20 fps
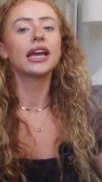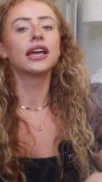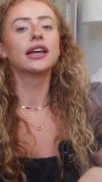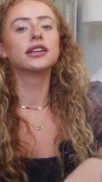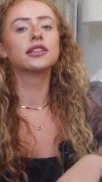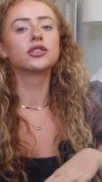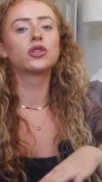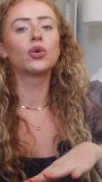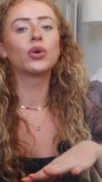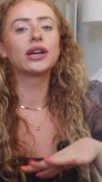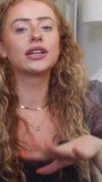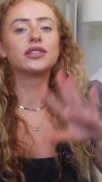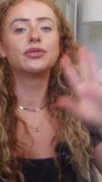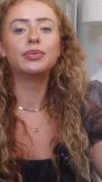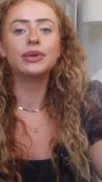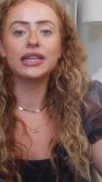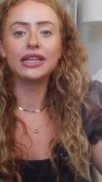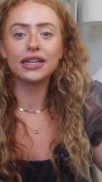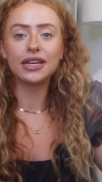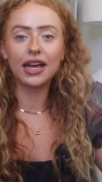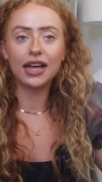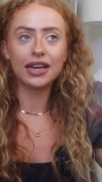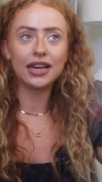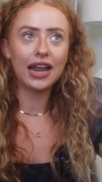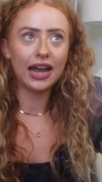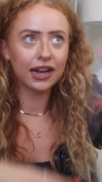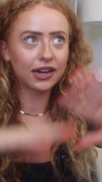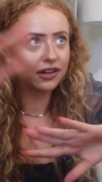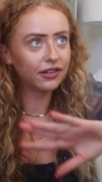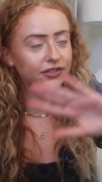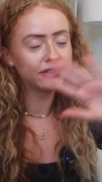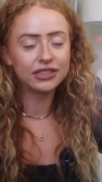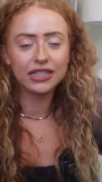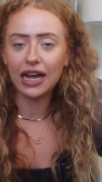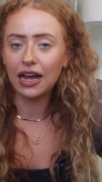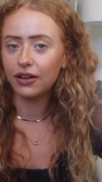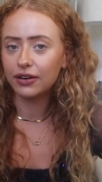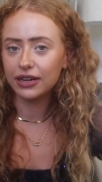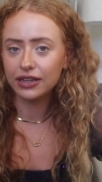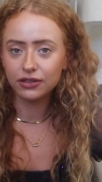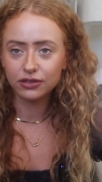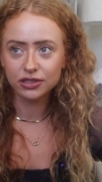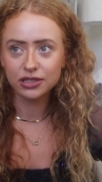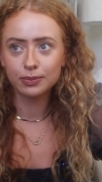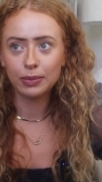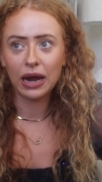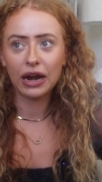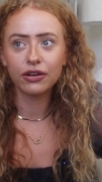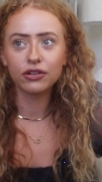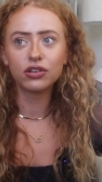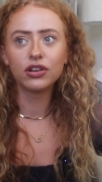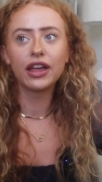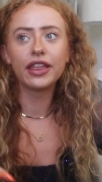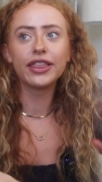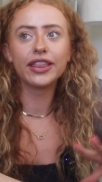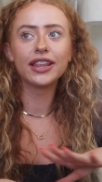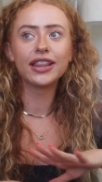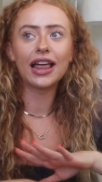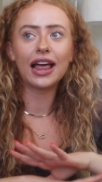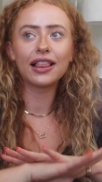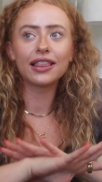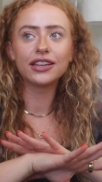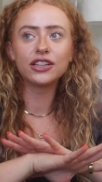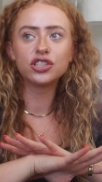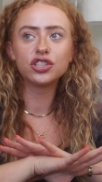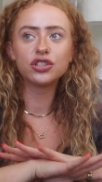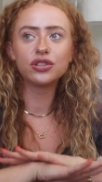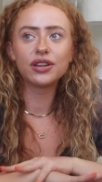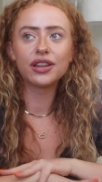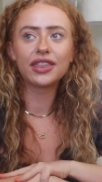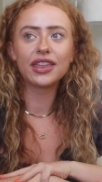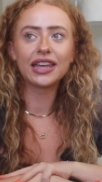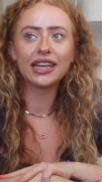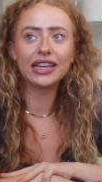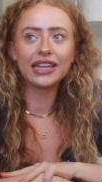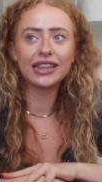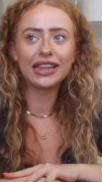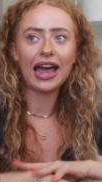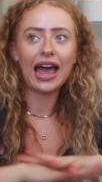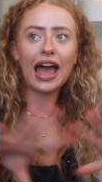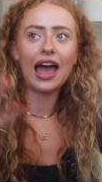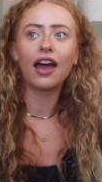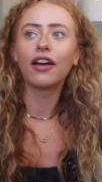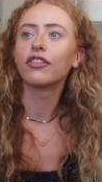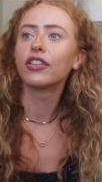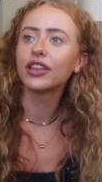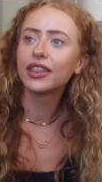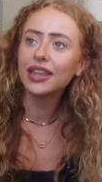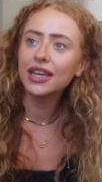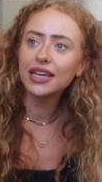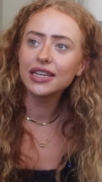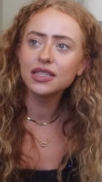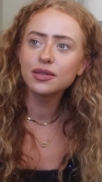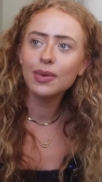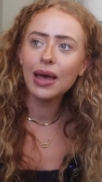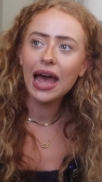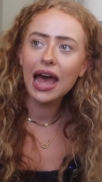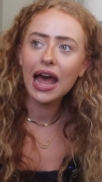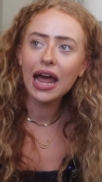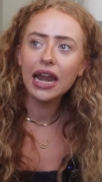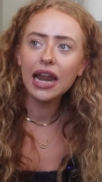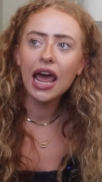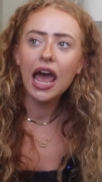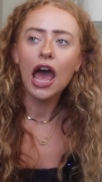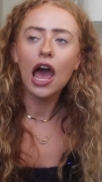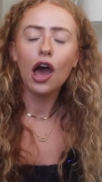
is going to be a negative downhill spiral. And then that leads you to thinking that everything is bad.